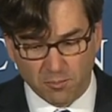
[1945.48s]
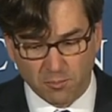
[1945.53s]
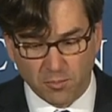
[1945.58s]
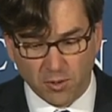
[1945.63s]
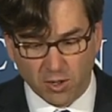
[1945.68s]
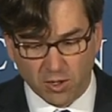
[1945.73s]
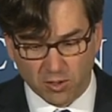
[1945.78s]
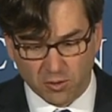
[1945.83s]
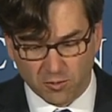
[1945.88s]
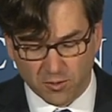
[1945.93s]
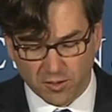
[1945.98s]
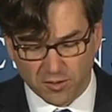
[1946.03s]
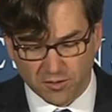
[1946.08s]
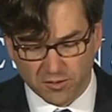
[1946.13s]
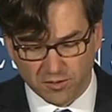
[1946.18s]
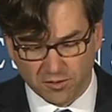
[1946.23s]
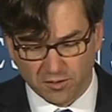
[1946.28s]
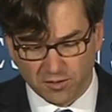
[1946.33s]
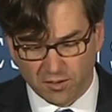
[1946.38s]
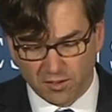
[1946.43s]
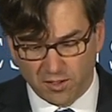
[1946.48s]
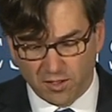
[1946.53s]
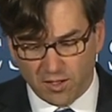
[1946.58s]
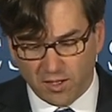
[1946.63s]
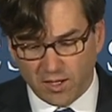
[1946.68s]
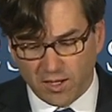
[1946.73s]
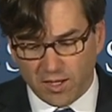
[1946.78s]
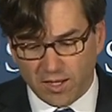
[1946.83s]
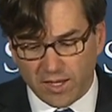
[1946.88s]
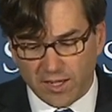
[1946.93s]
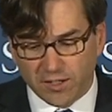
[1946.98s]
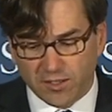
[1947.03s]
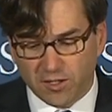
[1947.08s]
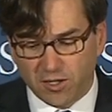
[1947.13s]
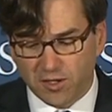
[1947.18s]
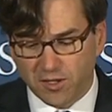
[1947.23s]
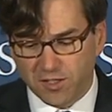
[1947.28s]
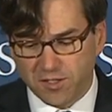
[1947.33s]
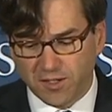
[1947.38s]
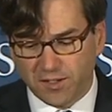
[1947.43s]
borrowers.
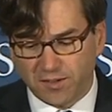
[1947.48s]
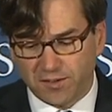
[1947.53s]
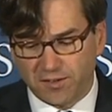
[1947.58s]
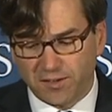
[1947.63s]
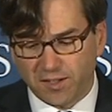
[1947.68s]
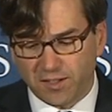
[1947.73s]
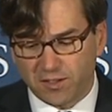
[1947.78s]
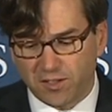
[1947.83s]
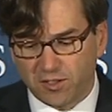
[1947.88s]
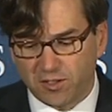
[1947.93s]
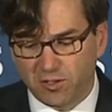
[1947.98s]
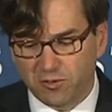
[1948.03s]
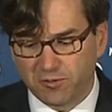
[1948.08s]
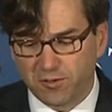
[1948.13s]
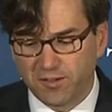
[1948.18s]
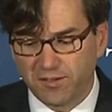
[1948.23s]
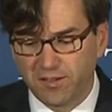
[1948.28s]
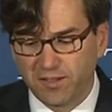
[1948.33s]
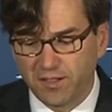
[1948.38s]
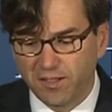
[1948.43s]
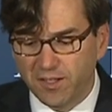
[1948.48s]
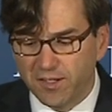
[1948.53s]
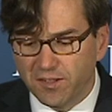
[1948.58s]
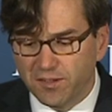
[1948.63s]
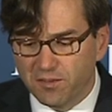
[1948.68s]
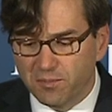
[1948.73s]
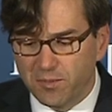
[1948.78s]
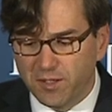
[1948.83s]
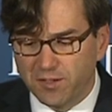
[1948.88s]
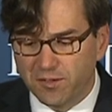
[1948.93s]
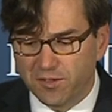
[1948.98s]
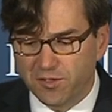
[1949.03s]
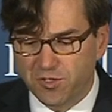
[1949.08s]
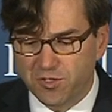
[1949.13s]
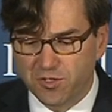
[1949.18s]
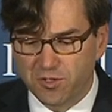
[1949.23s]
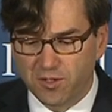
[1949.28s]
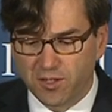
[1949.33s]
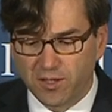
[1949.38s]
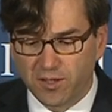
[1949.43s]
Encouraging cyclical resilience means
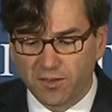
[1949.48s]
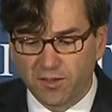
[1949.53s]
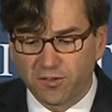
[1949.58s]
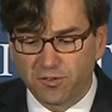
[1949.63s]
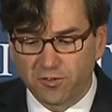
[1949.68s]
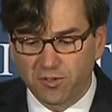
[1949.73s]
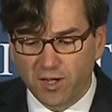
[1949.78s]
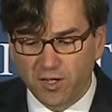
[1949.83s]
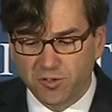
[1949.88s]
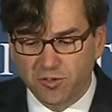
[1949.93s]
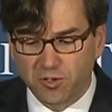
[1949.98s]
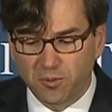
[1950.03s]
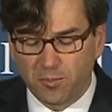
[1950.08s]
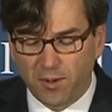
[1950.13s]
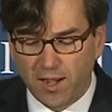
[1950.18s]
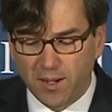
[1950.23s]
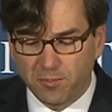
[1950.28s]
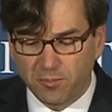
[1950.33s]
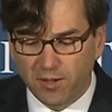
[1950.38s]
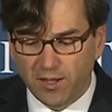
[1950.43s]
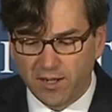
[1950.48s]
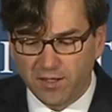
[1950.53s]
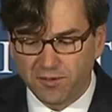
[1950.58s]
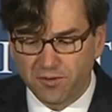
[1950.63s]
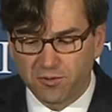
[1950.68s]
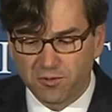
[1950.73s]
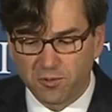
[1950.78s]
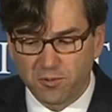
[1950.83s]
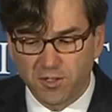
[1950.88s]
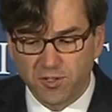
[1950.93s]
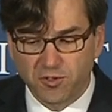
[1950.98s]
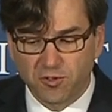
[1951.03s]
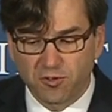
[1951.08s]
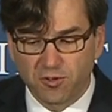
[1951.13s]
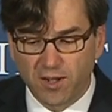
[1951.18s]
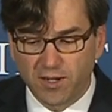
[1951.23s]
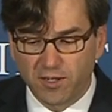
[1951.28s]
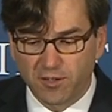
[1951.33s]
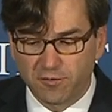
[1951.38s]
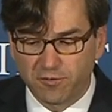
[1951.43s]
ensuring that the structural pipelines through which
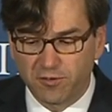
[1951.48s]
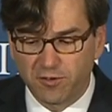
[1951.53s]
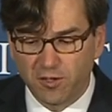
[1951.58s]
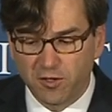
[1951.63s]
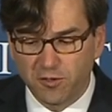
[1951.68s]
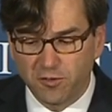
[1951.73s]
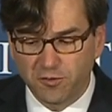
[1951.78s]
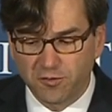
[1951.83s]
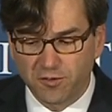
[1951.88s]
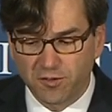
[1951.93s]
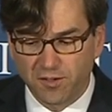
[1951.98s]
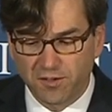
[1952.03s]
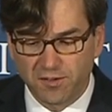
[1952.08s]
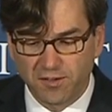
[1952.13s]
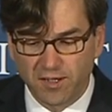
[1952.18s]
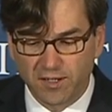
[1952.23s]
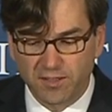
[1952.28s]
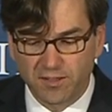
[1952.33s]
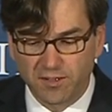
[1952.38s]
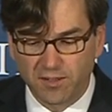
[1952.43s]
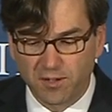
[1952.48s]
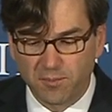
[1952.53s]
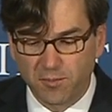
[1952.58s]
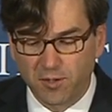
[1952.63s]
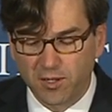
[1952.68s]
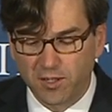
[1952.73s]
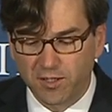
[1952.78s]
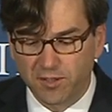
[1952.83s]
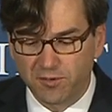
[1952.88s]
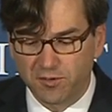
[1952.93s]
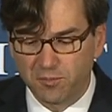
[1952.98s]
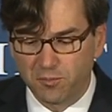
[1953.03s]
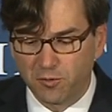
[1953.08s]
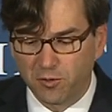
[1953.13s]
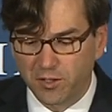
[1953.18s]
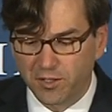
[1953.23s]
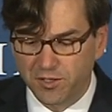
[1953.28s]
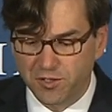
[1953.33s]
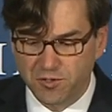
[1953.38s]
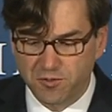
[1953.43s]
credit flows from the secondary market to
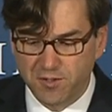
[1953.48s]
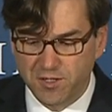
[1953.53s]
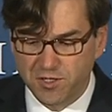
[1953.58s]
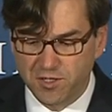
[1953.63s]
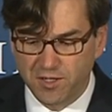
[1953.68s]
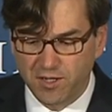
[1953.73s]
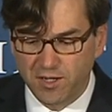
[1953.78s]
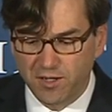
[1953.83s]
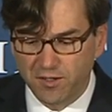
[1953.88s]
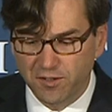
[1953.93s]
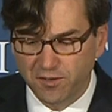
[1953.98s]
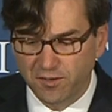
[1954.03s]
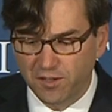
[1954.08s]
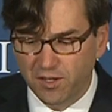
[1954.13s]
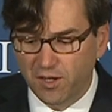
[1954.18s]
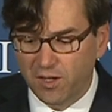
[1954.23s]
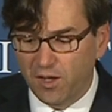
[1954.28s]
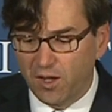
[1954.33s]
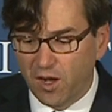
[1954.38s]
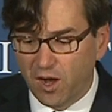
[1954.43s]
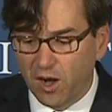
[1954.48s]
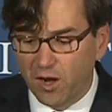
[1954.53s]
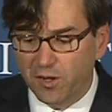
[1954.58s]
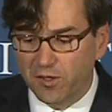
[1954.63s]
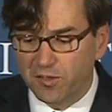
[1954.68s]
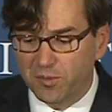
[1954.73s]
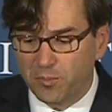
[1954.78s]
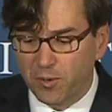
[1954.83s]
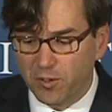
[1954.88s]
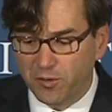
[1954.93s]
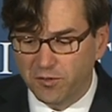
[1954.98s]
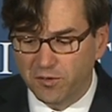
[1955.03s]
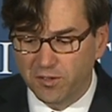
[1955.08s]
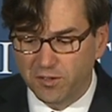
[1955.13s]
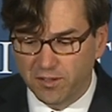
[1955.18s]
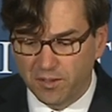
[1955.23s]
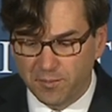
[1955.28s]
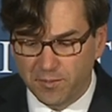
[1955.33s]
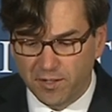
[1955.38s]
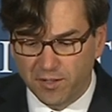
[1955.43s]
mortgage originators are exposed to
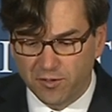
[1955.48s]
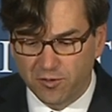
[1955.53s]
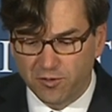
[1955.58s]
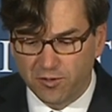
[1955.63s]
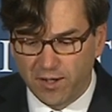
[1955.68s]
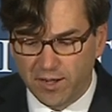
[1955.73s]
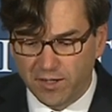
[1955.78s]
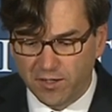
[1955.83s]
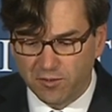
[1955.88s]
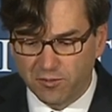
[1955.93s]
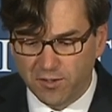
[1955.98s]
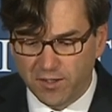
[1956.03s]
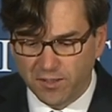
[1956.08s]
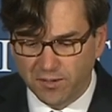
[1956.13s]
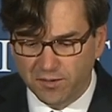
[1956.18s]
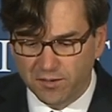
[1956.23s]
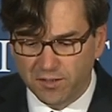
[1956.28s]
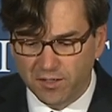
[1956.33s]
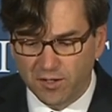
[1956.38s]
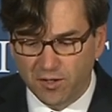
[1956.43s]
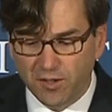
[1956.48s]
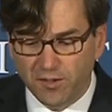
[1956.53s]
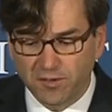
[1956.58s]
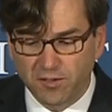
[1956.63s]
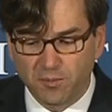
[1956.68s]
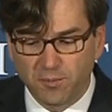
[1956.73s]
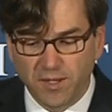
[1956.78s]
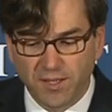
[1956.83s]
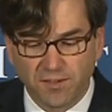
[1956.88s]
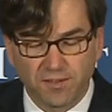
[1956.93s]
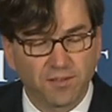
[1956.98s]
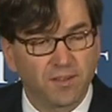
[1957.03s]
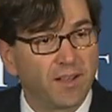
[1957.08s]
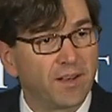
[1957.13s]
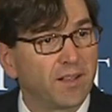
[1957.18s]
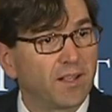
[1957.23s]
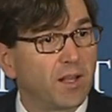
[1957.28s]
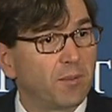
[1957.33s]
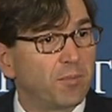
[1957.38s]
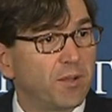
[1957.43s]
limited credit risk. It also means
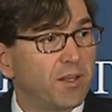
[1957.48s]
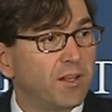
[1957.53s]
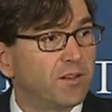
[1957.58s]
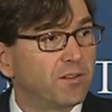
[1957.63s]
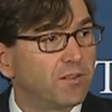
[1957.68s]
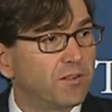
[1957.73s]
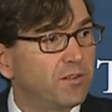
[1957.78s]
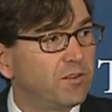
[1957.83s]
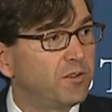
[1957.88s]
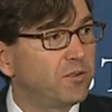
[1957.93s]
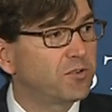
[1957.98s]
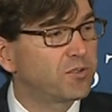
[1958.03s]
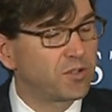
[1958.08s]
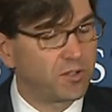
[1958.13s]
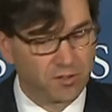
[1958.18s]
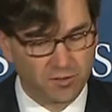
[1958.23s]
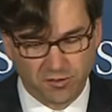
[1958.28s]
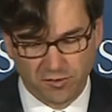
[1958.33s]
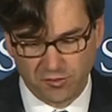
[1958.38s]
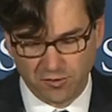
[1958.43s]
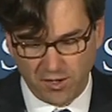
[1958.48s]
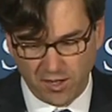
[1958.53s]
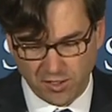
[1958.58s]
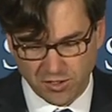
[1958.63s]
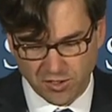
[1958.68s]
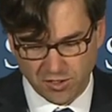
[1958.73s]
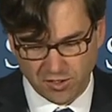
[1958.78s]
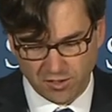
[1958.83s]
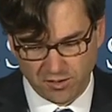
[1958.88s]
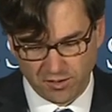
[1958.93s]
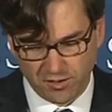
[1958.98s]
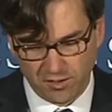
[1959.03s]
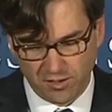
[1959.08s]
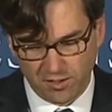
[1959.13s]
setting up an institutional structure